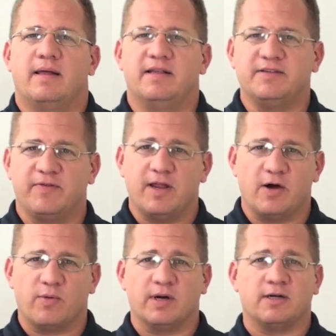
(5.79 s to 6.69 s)
In this
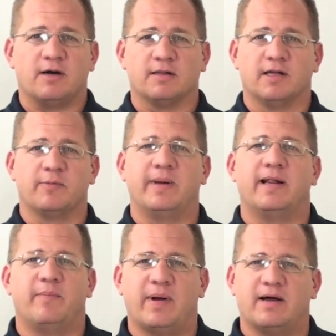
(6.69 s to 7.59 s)
video, we're going to talk a little
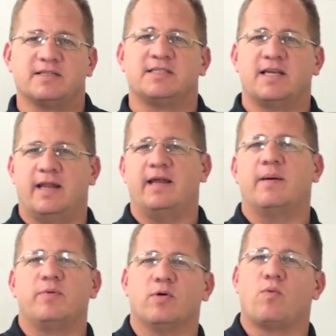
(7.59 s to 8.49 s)
bit about setting
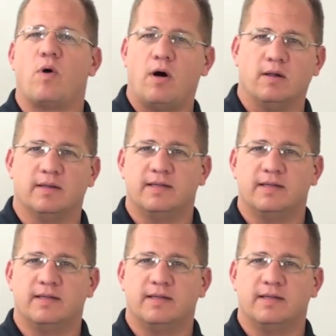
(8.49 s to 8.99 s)
up your wall.